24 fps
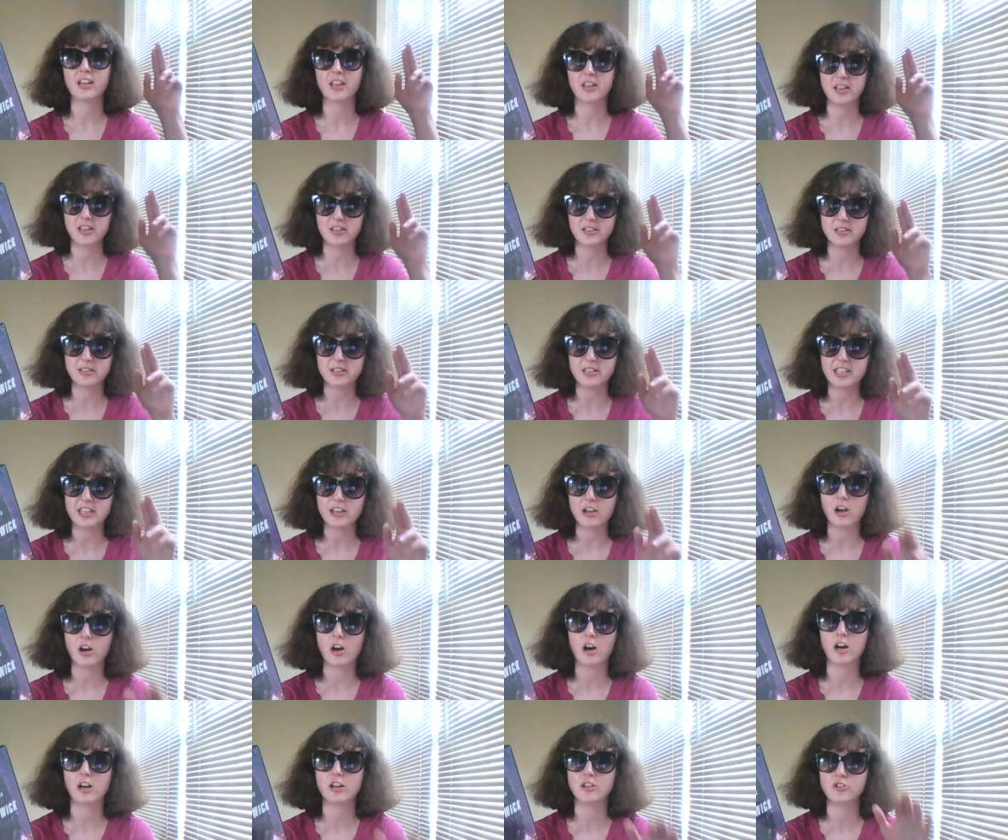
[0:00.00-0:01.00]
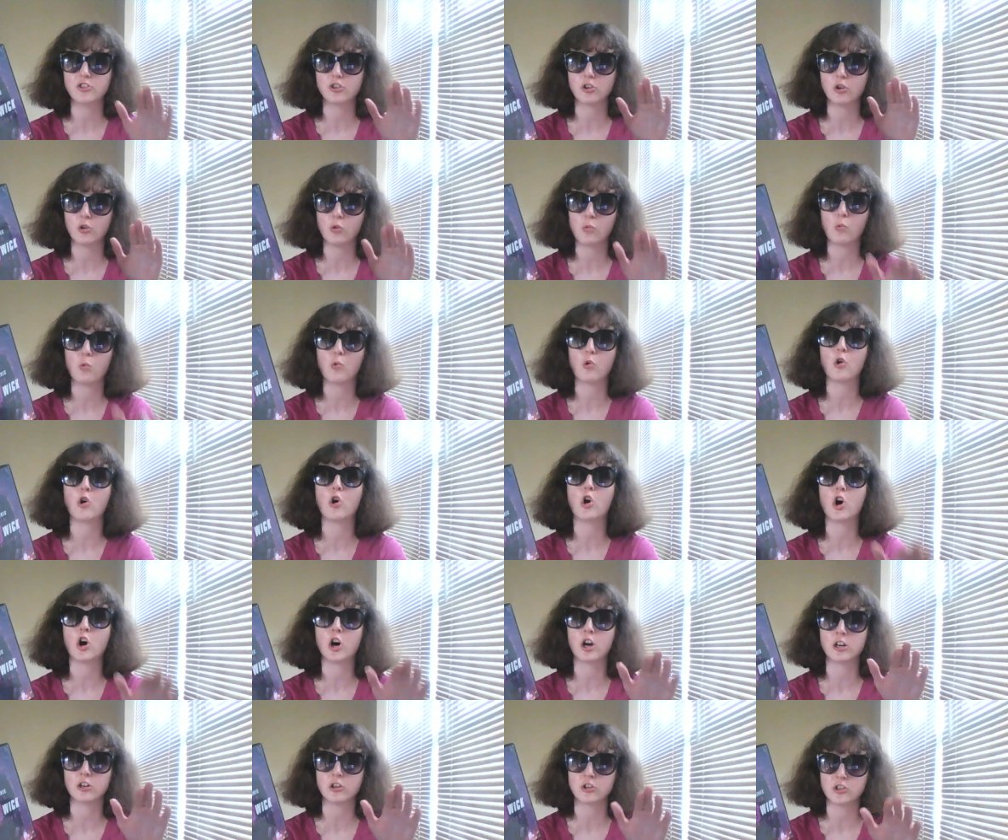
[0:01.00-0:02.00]
is the
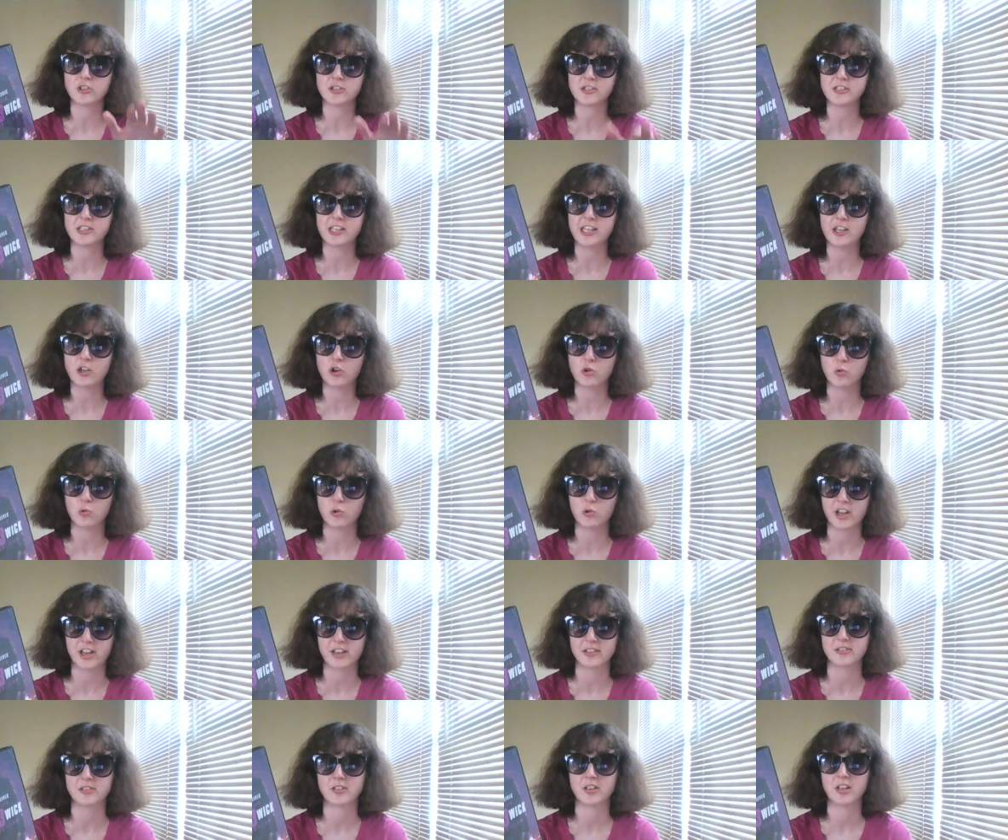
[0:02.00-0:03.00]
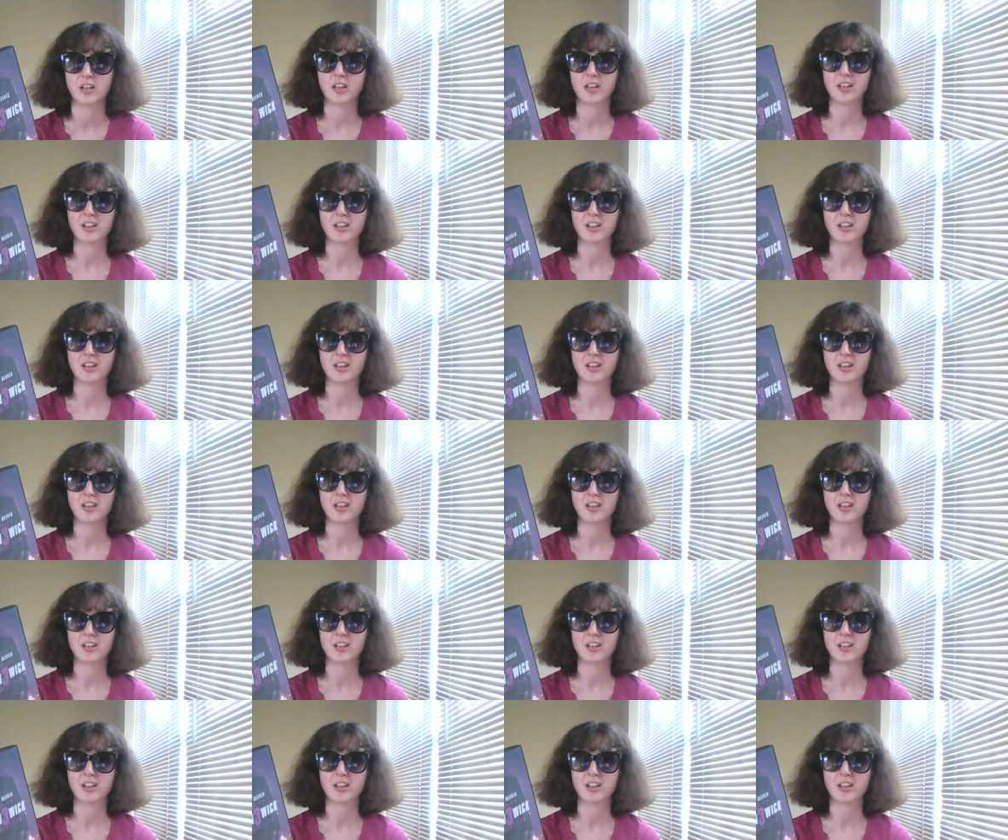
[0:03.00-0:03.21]
underwater sequence.